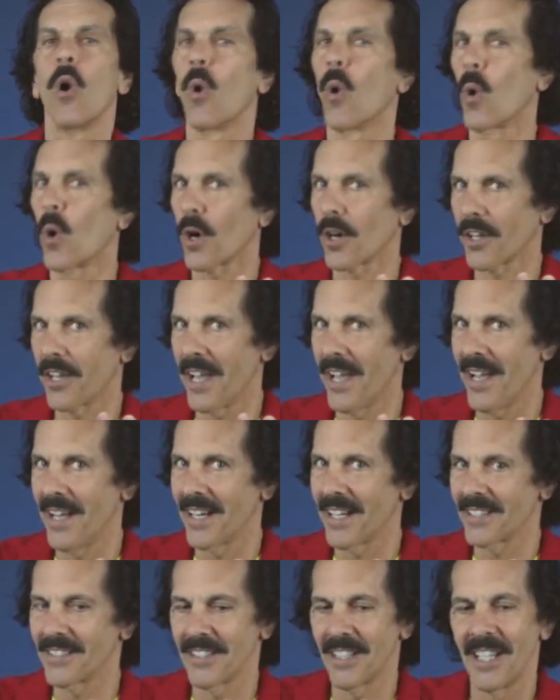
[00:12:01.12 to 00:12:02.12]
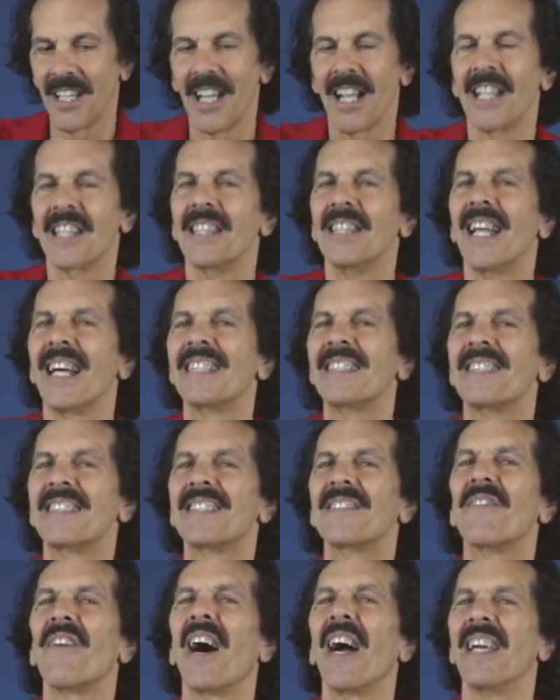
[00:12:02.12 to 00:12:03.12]
Or can it?
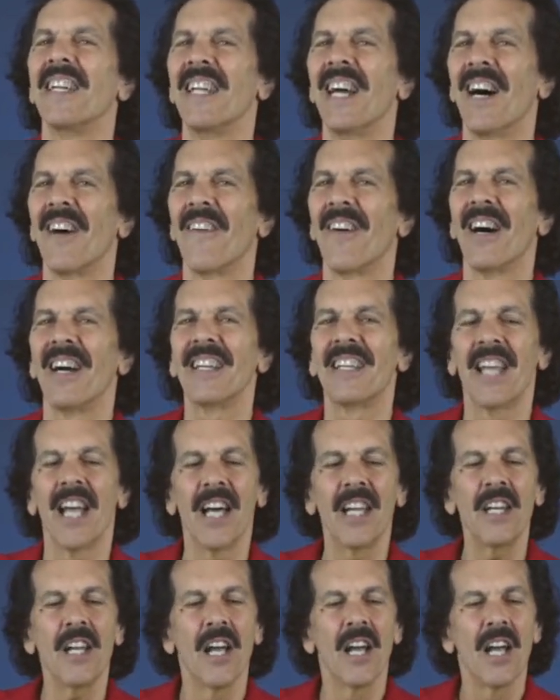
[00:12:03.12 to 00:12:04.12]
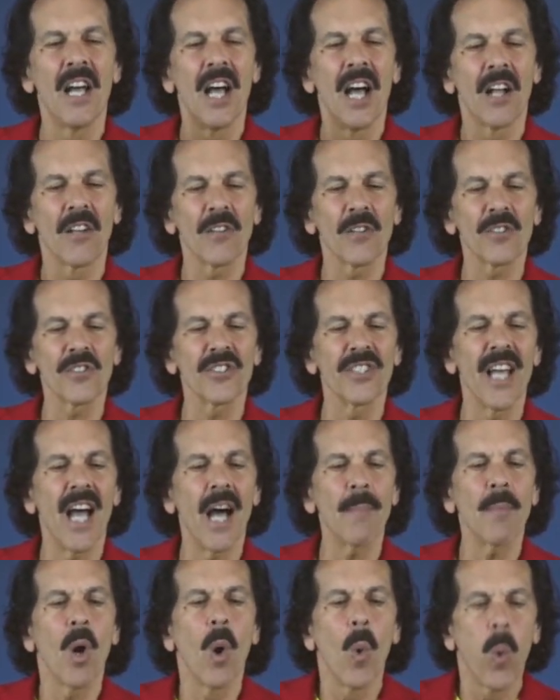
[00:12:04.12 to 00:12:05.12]
Let's find out. Again, little
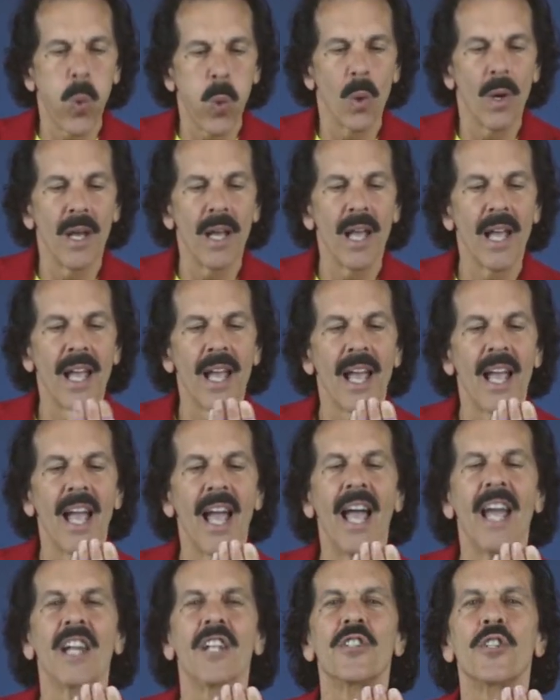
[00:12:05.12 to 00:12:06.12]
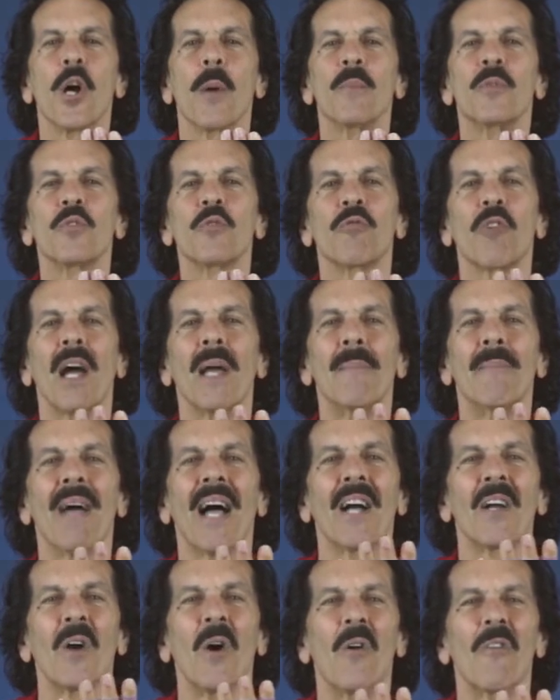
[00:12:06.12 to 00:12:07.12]
snap, and it jumps right
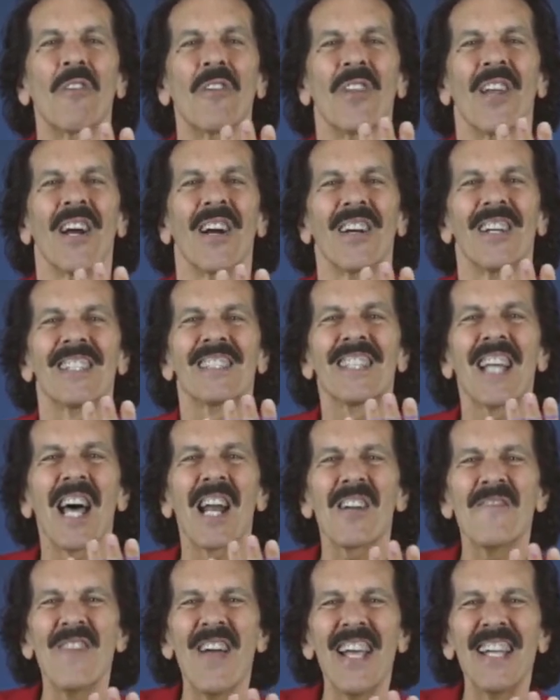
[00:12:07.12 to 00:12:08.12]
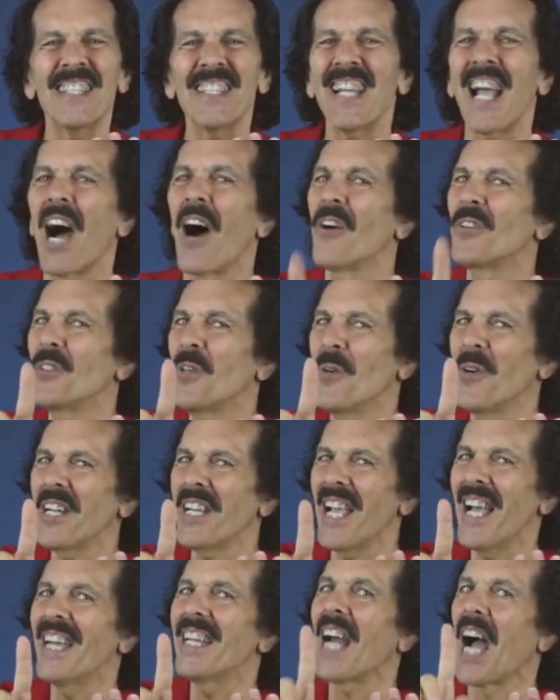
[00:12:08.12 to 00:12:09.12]
back over there. Isn't that amazing? I'll do it
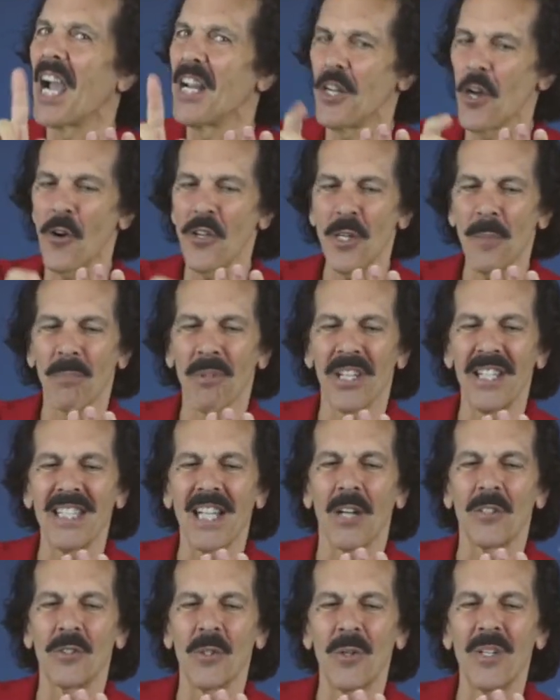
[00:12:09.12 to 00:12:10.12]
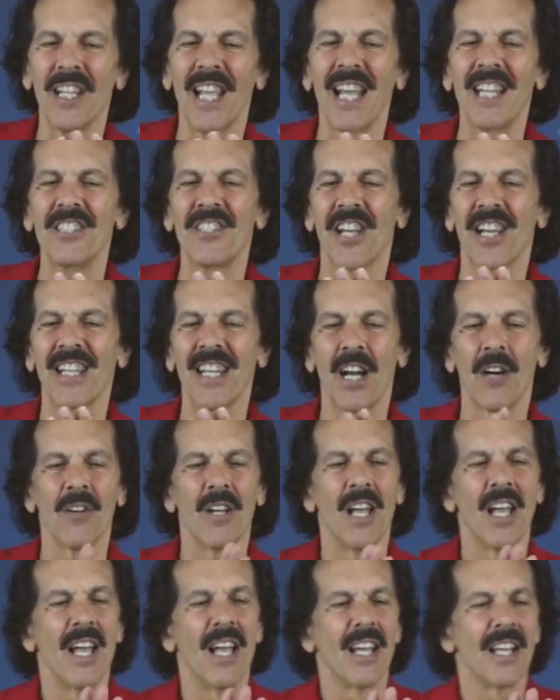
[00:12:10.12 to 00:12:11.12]
again. I know you blinked. I'll do it again. Check it
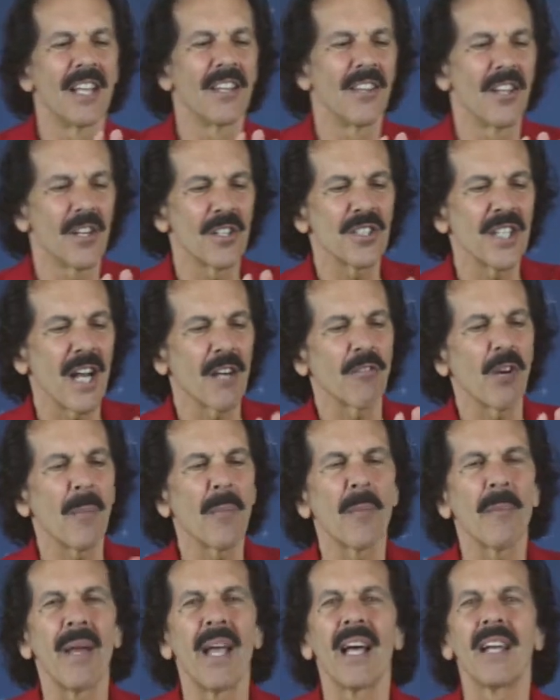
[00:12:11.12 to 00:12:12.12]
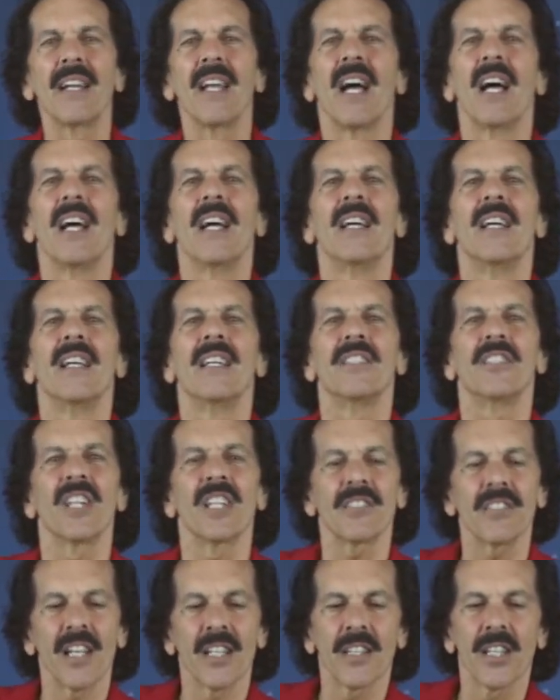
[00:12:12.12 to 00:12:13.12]
out. There's that rubber band,
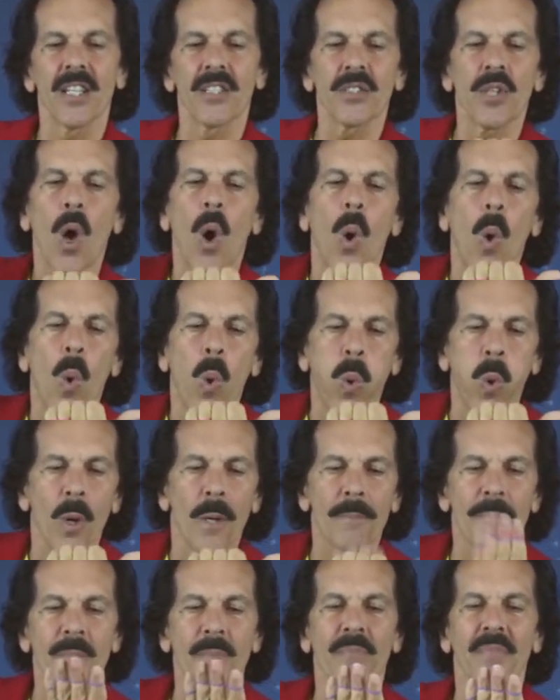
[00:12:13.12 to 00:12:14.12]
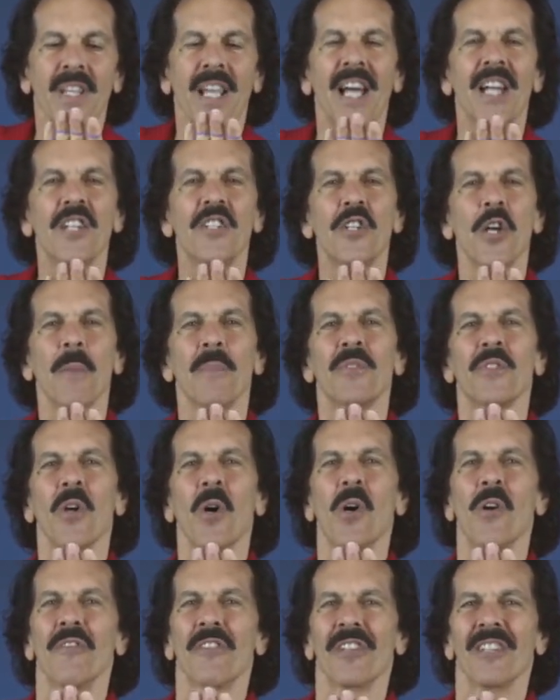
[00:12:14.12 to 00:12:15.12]
just like this, and it jumps
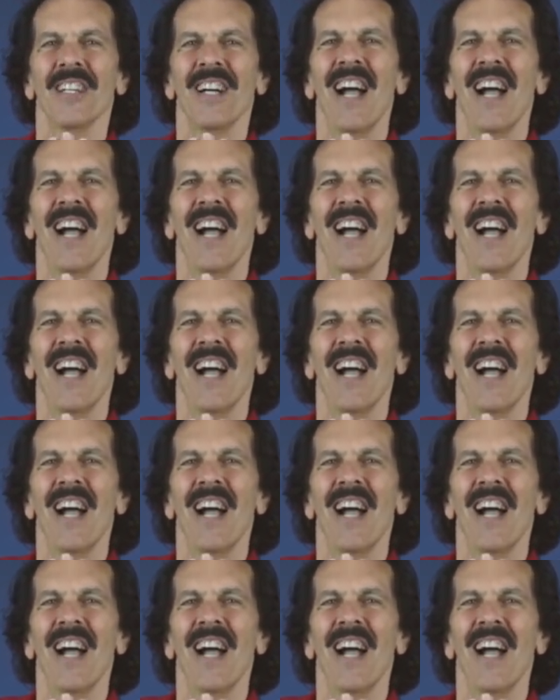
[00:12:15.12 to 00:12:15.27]
over.